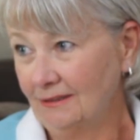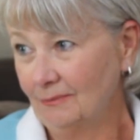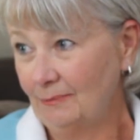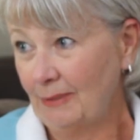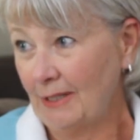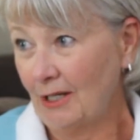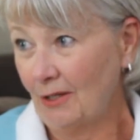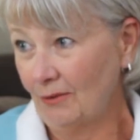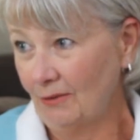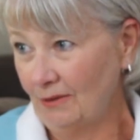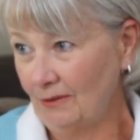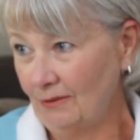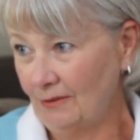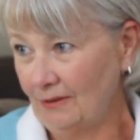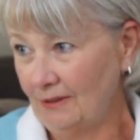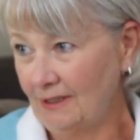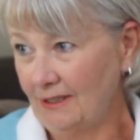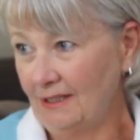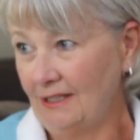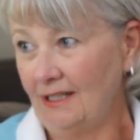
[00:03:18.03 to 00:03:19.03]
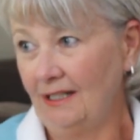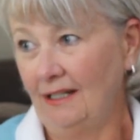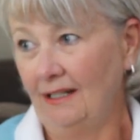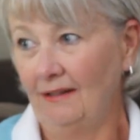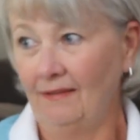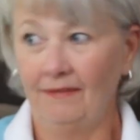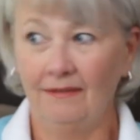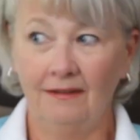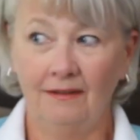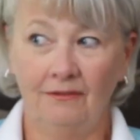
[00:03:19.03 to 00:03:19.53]
power grid
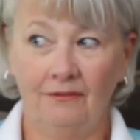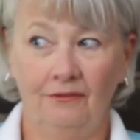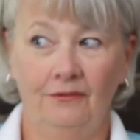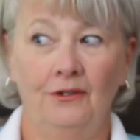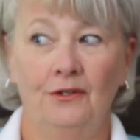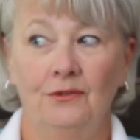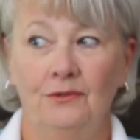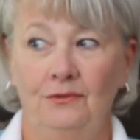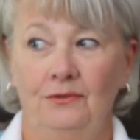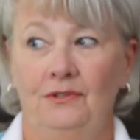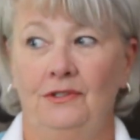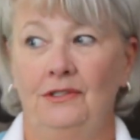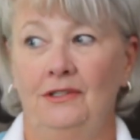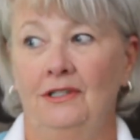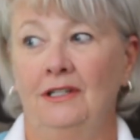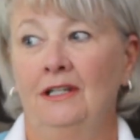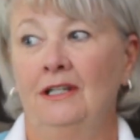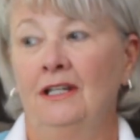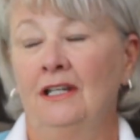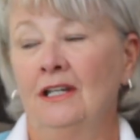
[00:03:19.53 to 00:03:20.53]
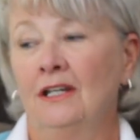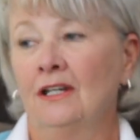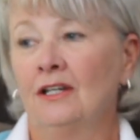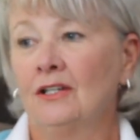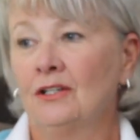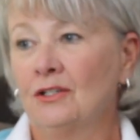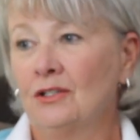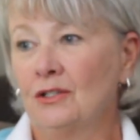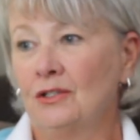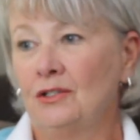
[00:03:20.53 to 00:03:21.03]
and the phones.
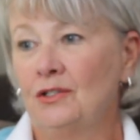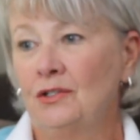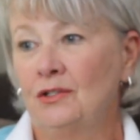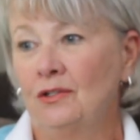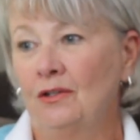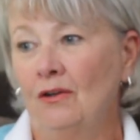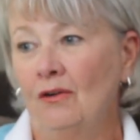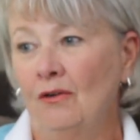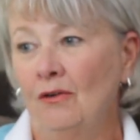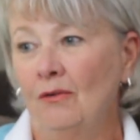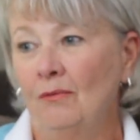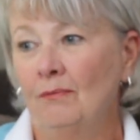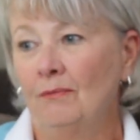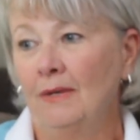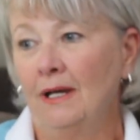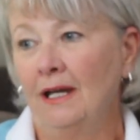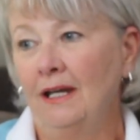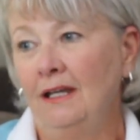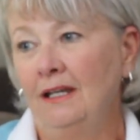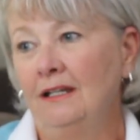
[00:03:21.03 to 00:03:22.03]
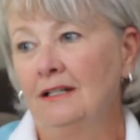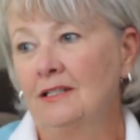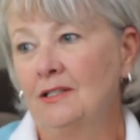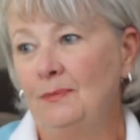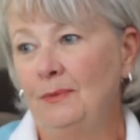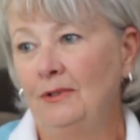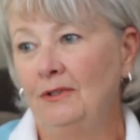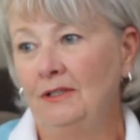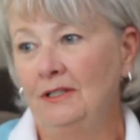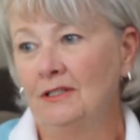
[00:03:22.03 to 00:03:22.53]
So my
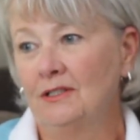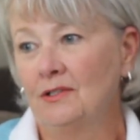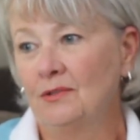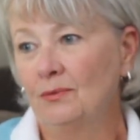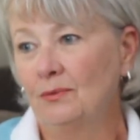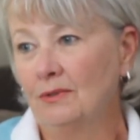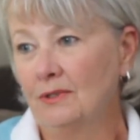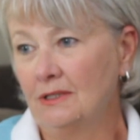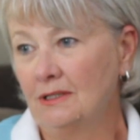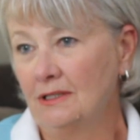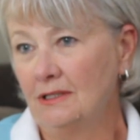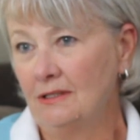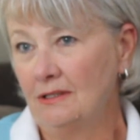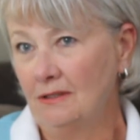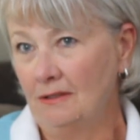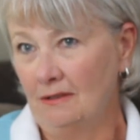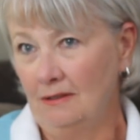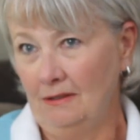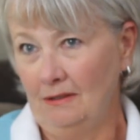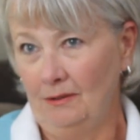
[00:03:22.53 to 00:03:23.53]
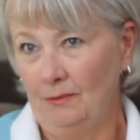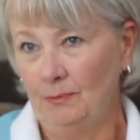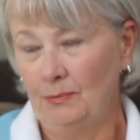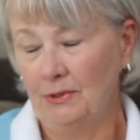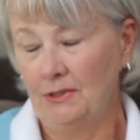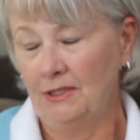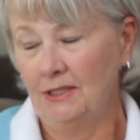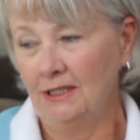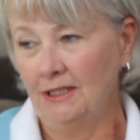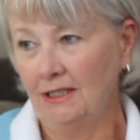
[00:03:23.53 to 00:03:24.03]
experience was
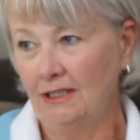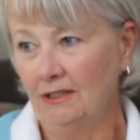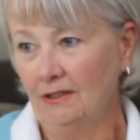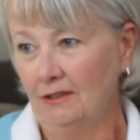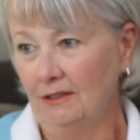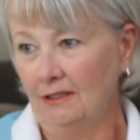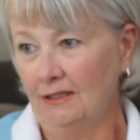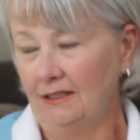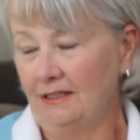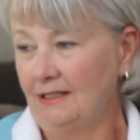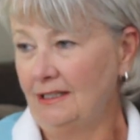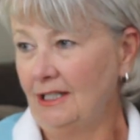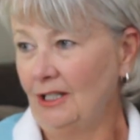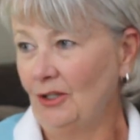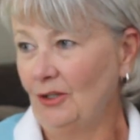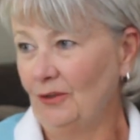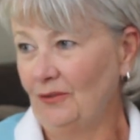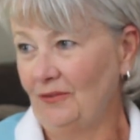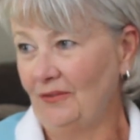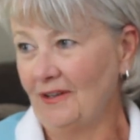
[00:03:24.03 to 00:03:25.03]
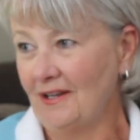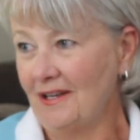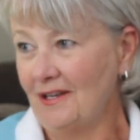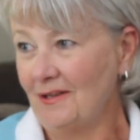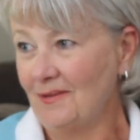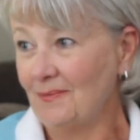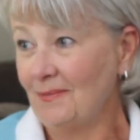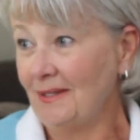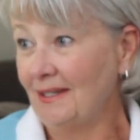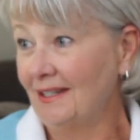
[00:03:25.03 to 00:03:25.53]
particularly
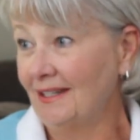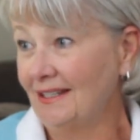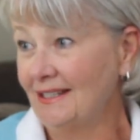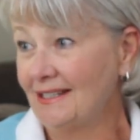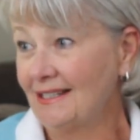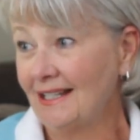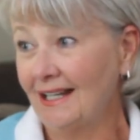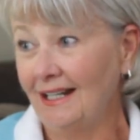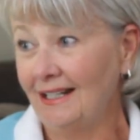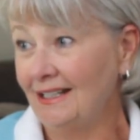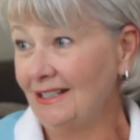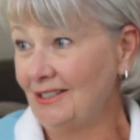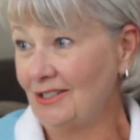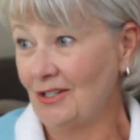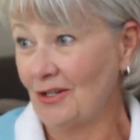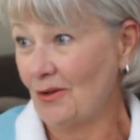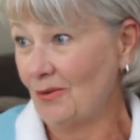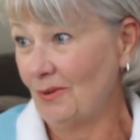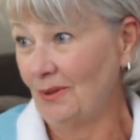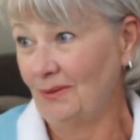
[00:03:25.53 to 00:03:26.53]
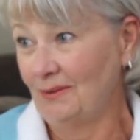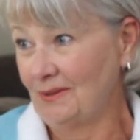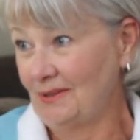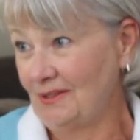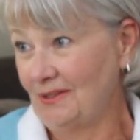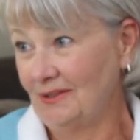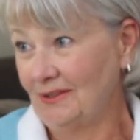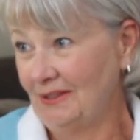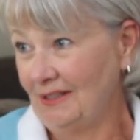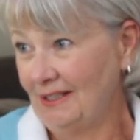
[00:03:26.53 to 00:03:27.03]
terrifying because I didn't know what was
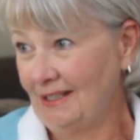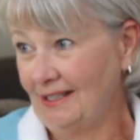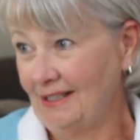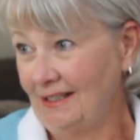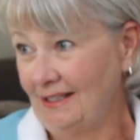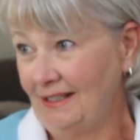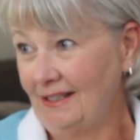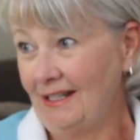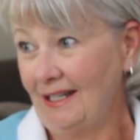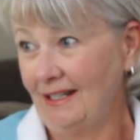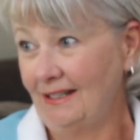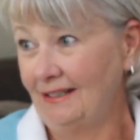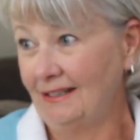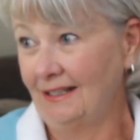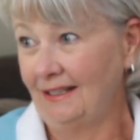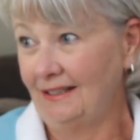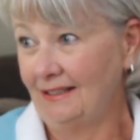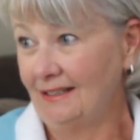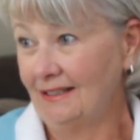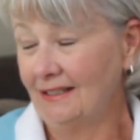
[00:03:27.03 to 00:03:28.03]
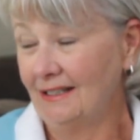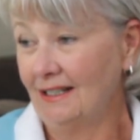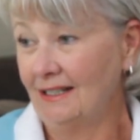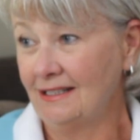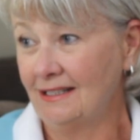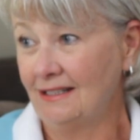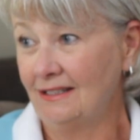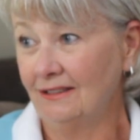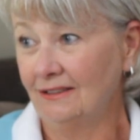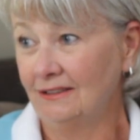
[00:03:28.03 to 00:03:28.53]
going on that night. I
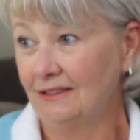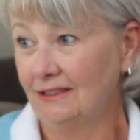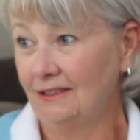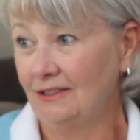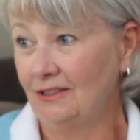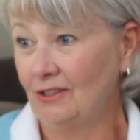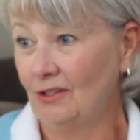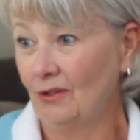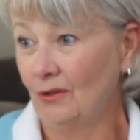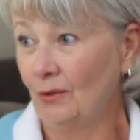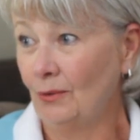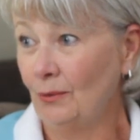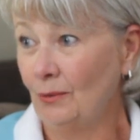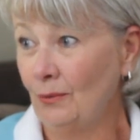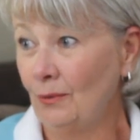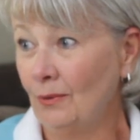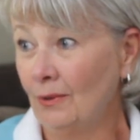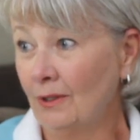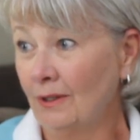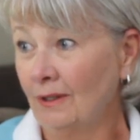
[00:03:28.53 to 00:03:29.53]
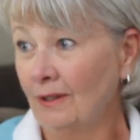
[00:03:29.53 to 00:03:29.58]
still didn't know who